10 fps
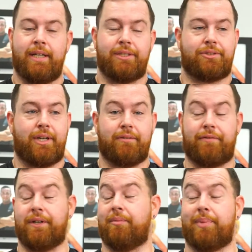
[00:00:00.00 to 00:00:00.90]
just trying to
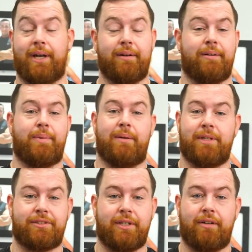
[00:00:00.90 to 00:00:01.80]
feel better about
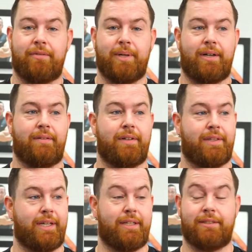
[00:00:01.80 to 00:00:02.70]
myself, about
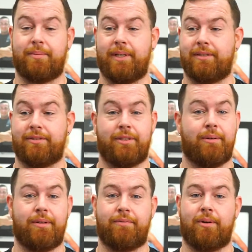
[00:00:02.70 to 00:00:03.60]
everything and this place is
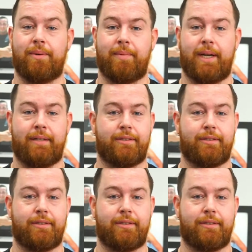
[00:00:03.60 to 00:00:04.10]
doing it for me man.